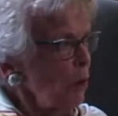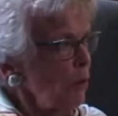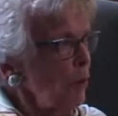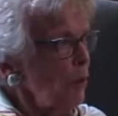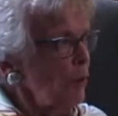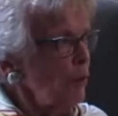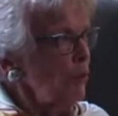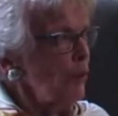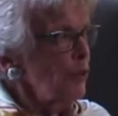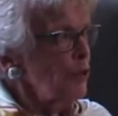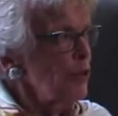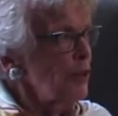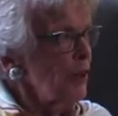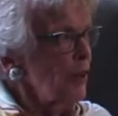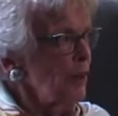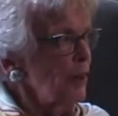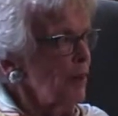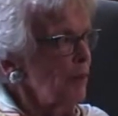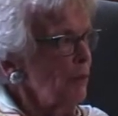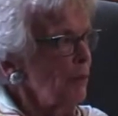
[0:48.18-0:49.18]

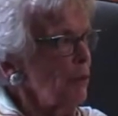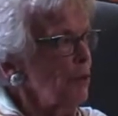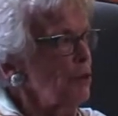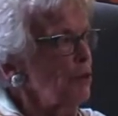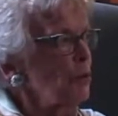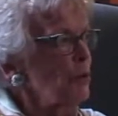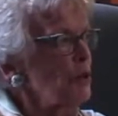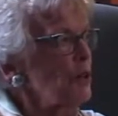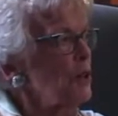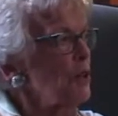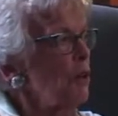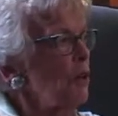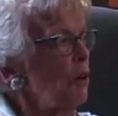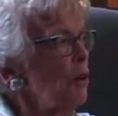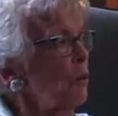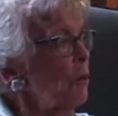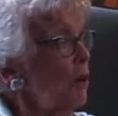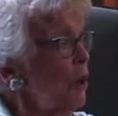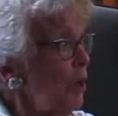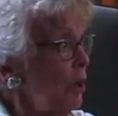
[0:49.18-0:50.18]
University, which was
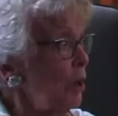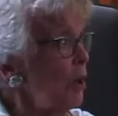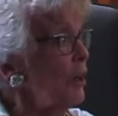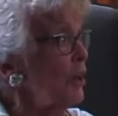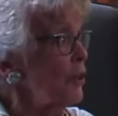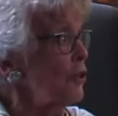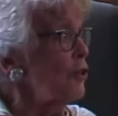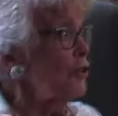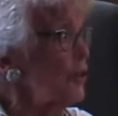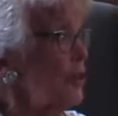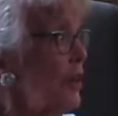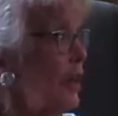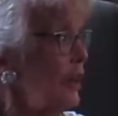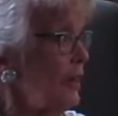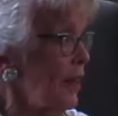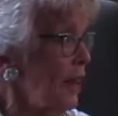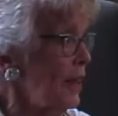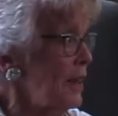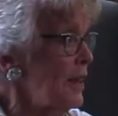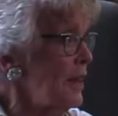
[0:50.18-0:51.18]
Ottawa College at
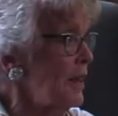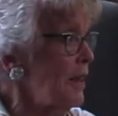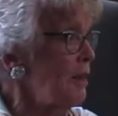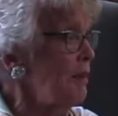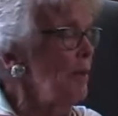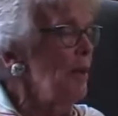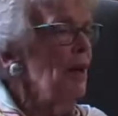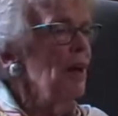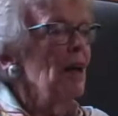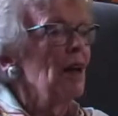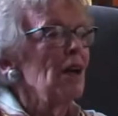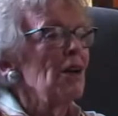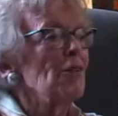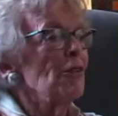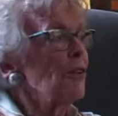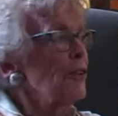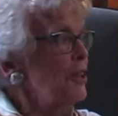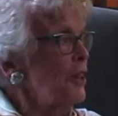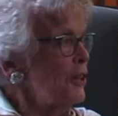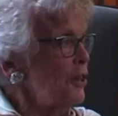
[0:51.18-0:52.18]
that time,
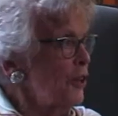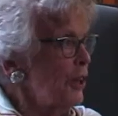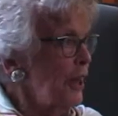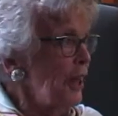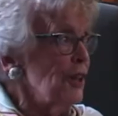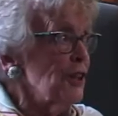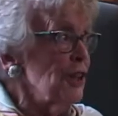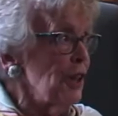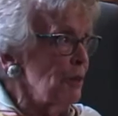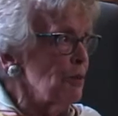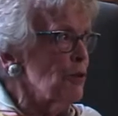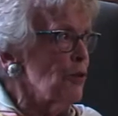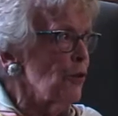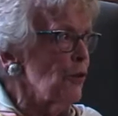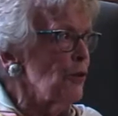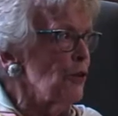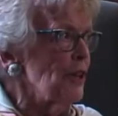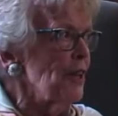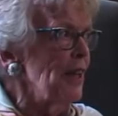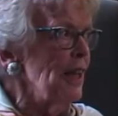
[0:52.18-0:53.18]
for his education. He was
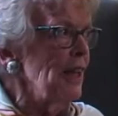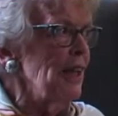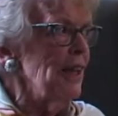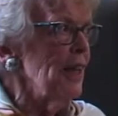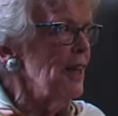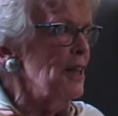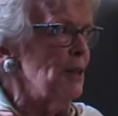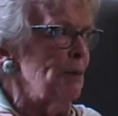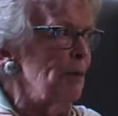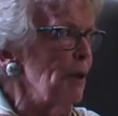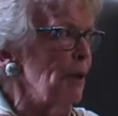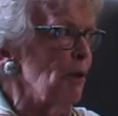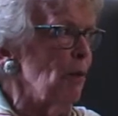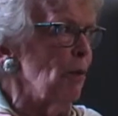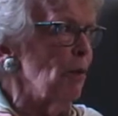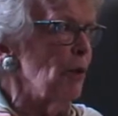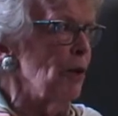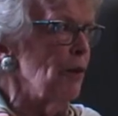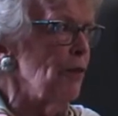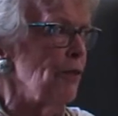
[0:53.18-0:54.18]
13, didn't speak a
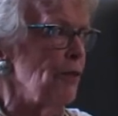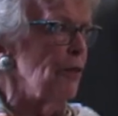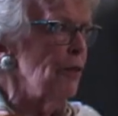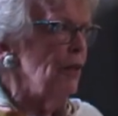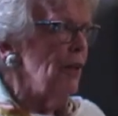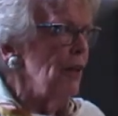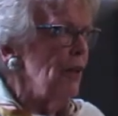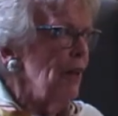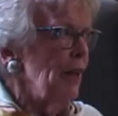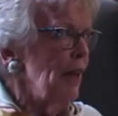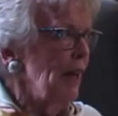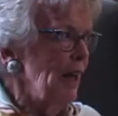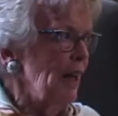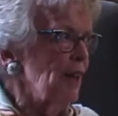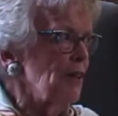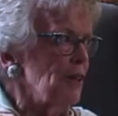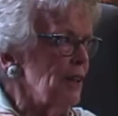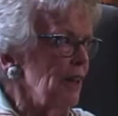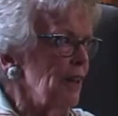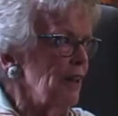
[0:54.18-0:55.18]
word of
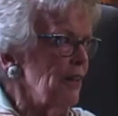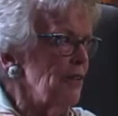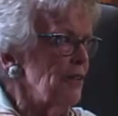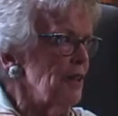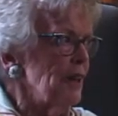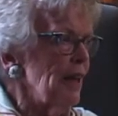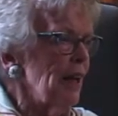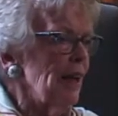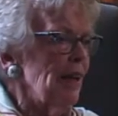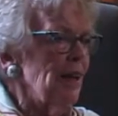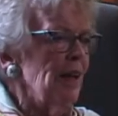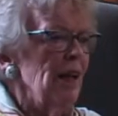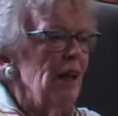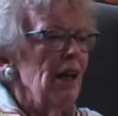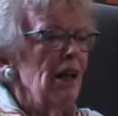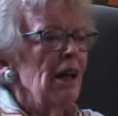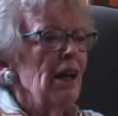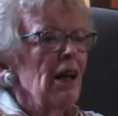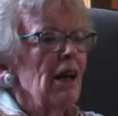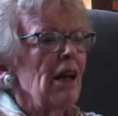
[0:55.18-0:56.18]
English, I understand.
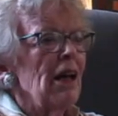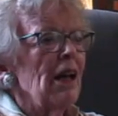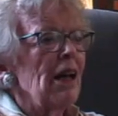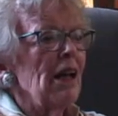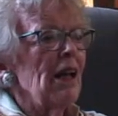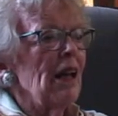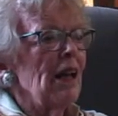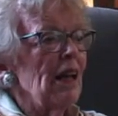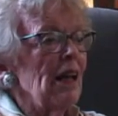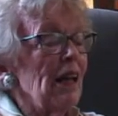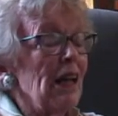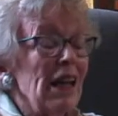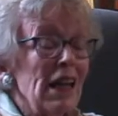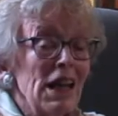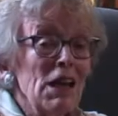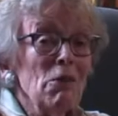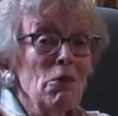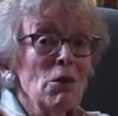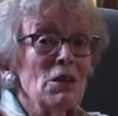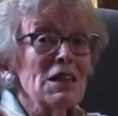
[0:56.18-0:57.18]

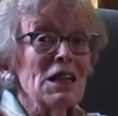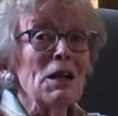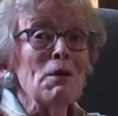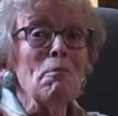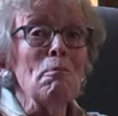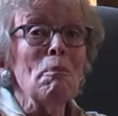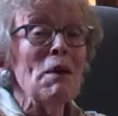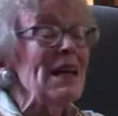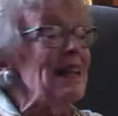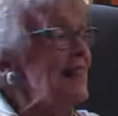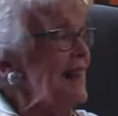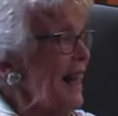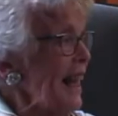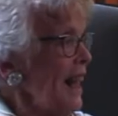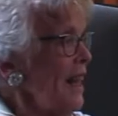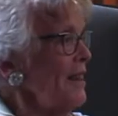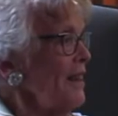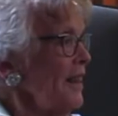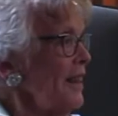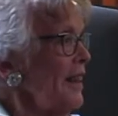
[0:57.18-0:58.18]
He was an amazing
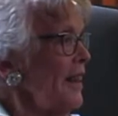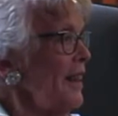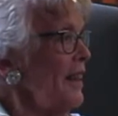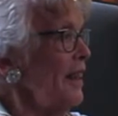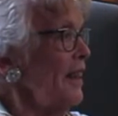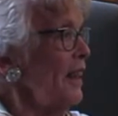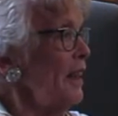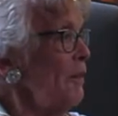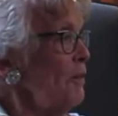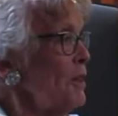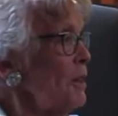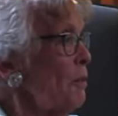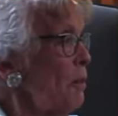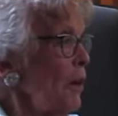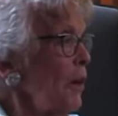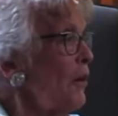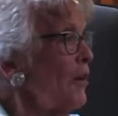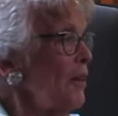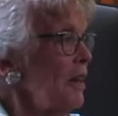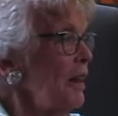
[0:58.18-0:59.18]
athlete. He was
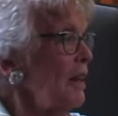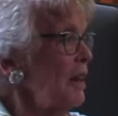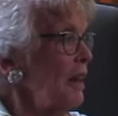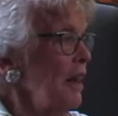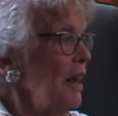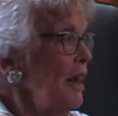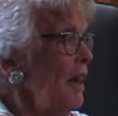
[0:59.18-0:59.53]
apparently,